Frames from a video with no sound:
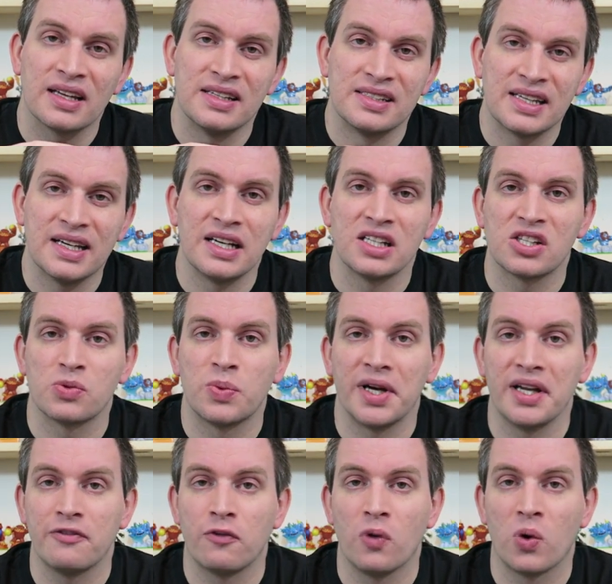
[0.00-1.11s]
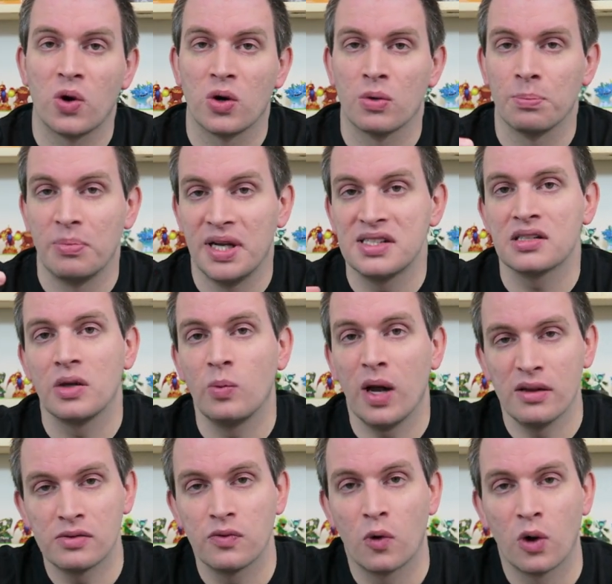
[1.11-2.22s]
is getting us ready for basically
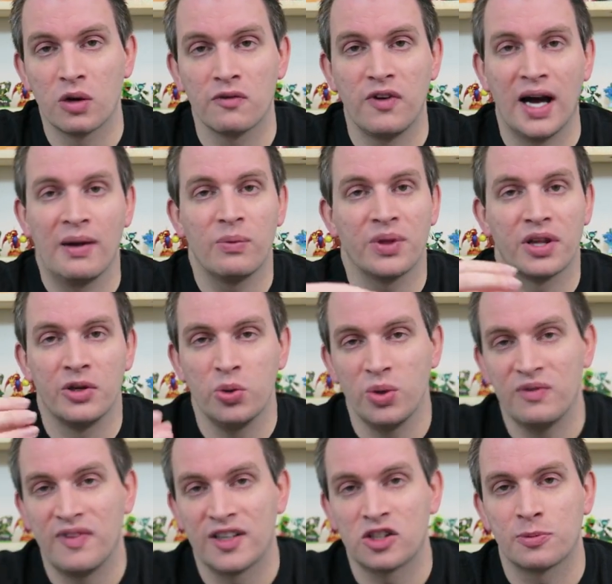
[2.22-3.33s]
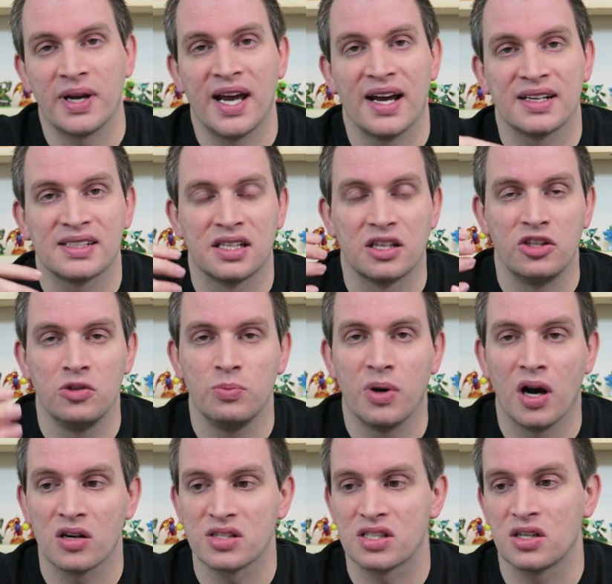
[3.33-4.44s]
waves four and five with the new adventure packs and the new
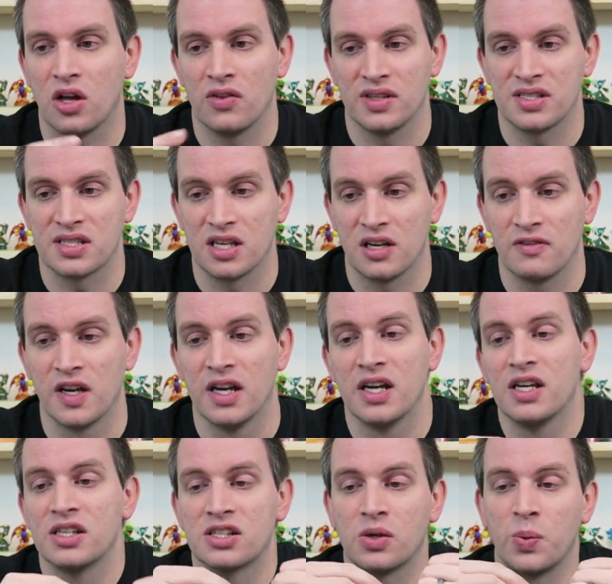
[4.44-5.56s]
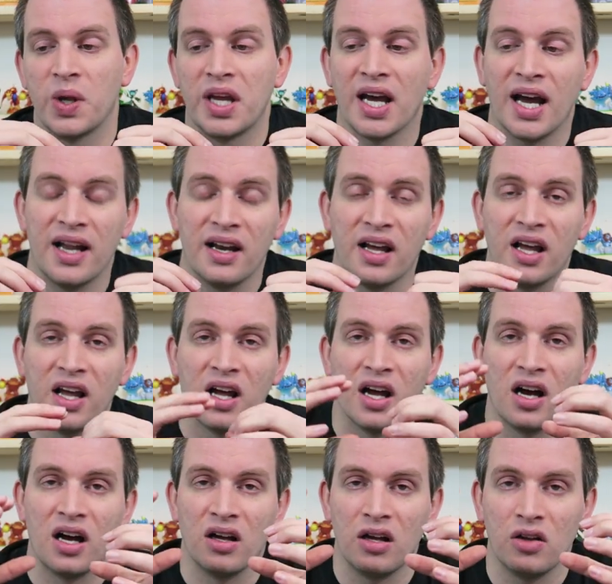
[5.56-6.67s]
parts and all this stuff. So we got
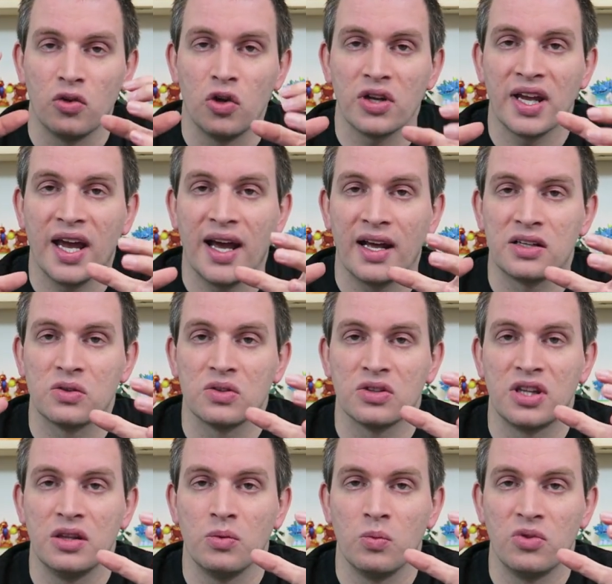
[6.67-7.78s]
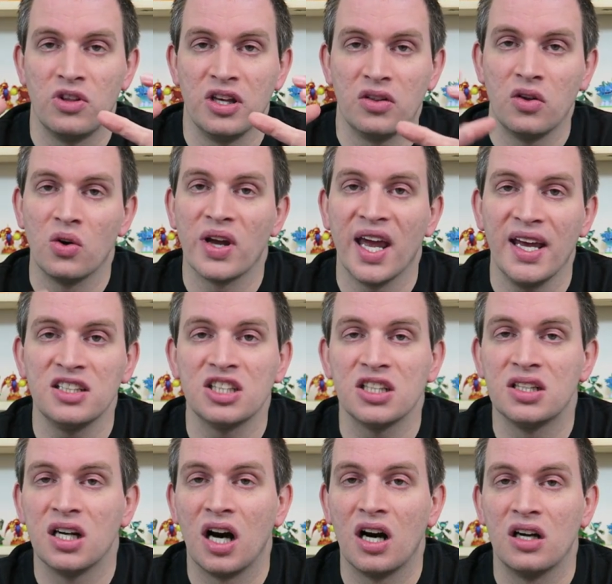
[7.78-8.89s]
a, a look at the
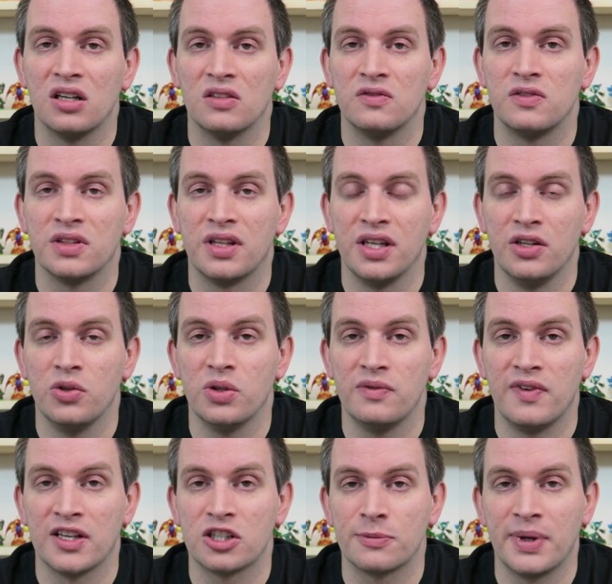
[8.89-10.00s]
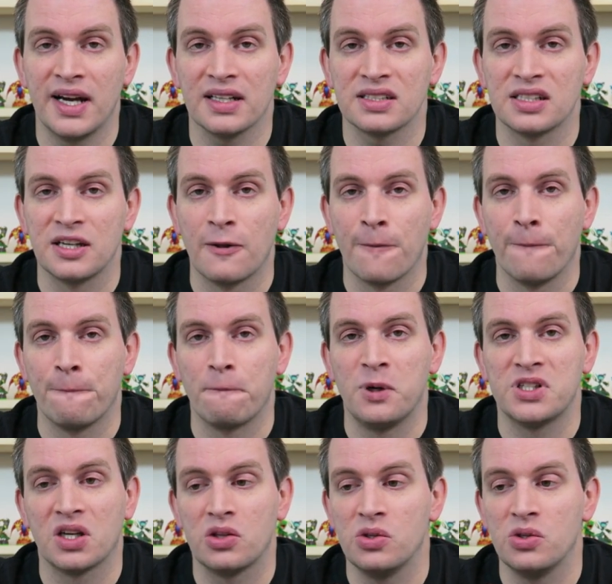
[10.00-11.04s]
location of the new adventure packs, which